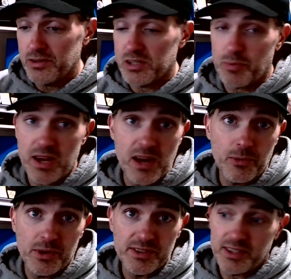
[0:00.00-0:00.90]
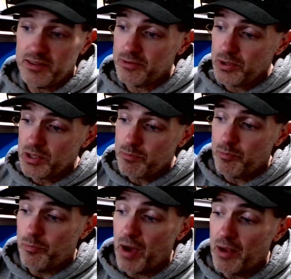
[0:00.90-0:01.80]
Japan wasn't really,
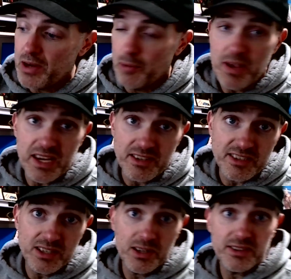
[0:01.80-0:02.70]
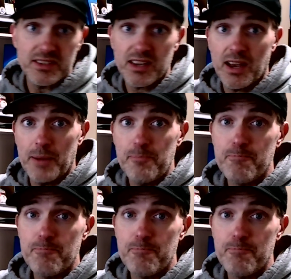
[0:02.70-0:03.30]
making steel at the time.